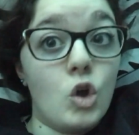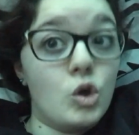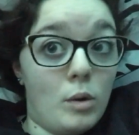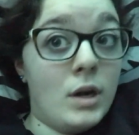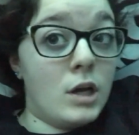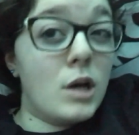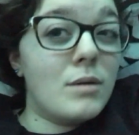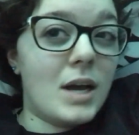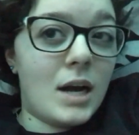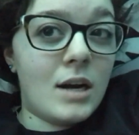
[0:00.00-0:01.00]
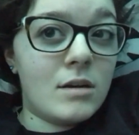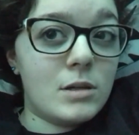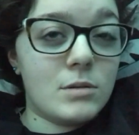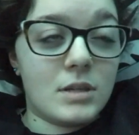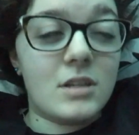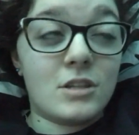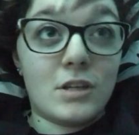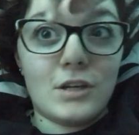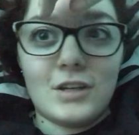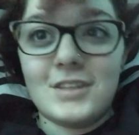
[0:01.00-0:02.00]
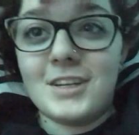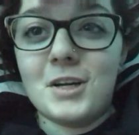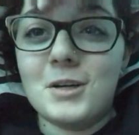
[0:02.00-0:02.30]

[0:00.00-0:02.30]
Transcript: "You want to go now?" I was like, "Sure." So,